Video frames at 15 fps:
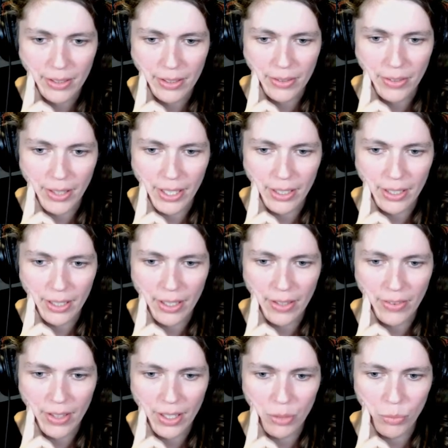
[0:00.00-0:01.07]
Alright,
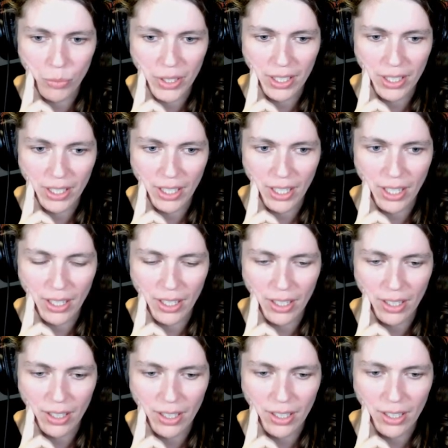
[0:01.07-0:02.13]
and then we
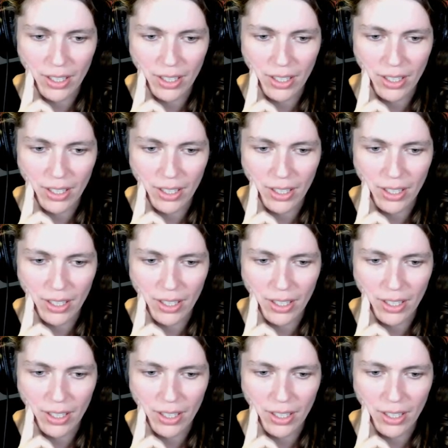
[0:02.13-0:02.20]
can